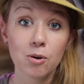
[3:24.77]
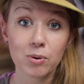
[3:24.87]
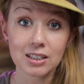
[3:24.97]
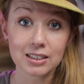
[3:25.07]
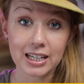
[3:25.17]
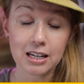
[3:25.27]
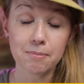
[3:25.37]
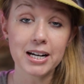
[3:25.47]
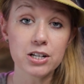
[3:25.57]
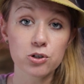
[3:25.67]
with a link
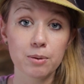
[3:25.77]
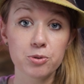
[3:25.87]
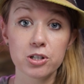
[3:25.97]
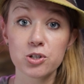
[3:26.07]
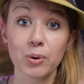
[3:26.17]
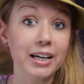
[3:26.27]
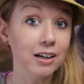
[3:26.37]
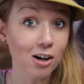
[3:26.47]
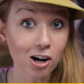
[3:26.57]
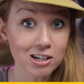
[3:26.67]
in my description so I
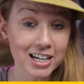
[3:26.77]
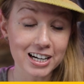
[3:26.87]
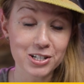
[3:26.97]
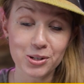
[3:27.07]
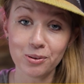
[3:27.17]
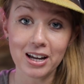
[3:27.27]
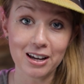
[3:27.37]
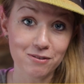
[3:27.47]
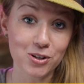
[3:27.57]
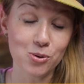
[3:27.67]
can contact you
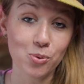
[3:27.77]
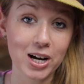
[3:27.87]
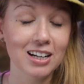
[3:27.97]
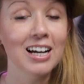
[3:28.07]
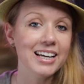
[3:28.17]
if you win.